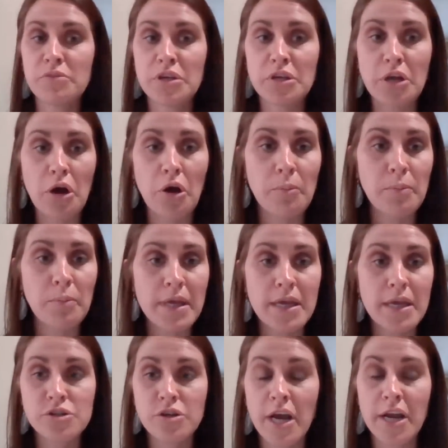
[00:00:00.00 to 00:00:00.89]

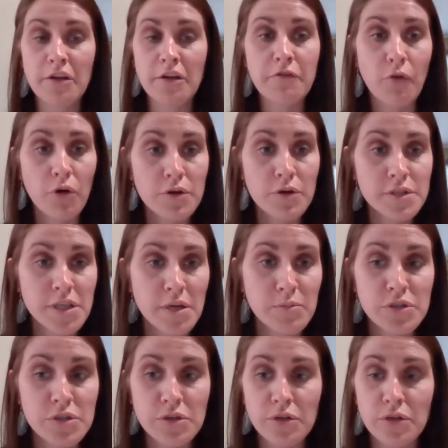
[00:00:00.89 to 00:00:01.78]
me trying to force
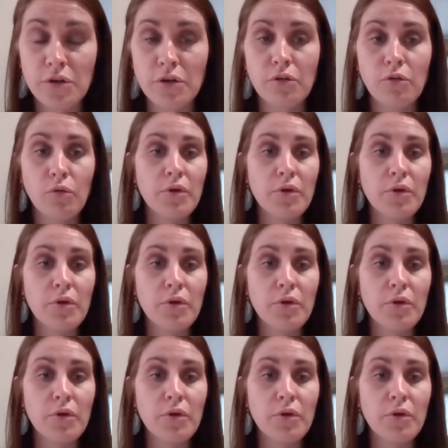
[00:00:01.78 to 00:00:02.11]
him to,